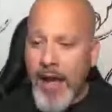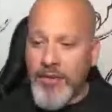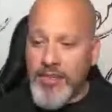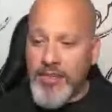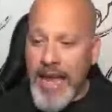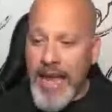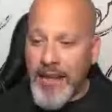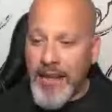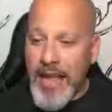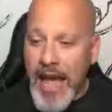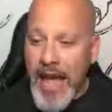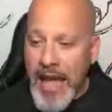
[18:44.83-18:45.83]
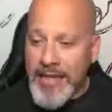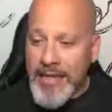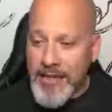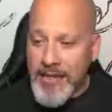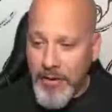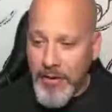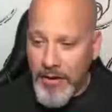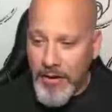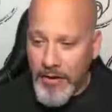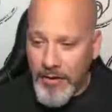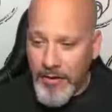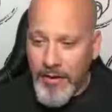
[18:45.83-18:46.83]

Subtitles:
Sally Eisenberg.